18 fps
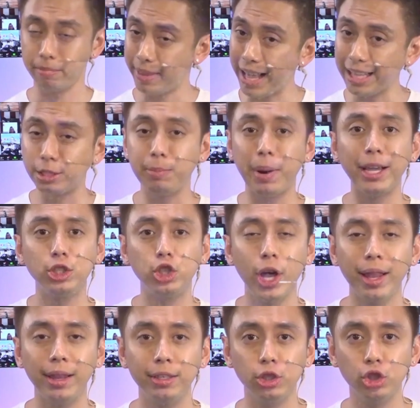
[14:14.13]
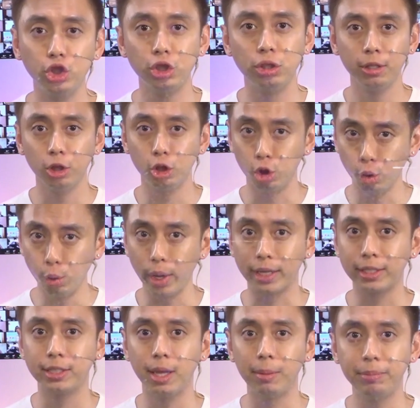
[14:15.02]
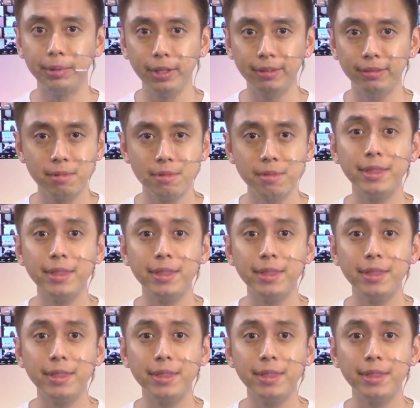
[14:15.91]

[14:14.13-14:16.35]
that's my challenge. Do you accept it?